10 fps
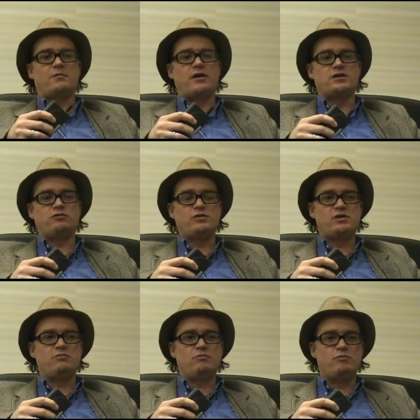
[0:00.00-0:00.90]
on the margins, we
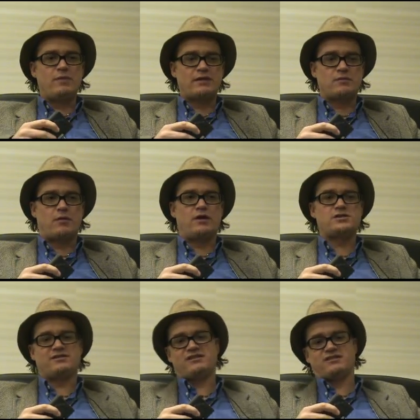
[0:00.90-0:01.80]
should make the
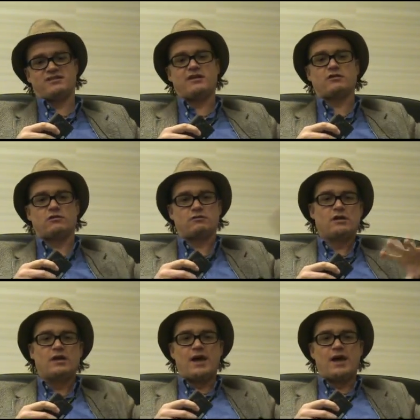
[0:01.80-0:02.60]
margins the center.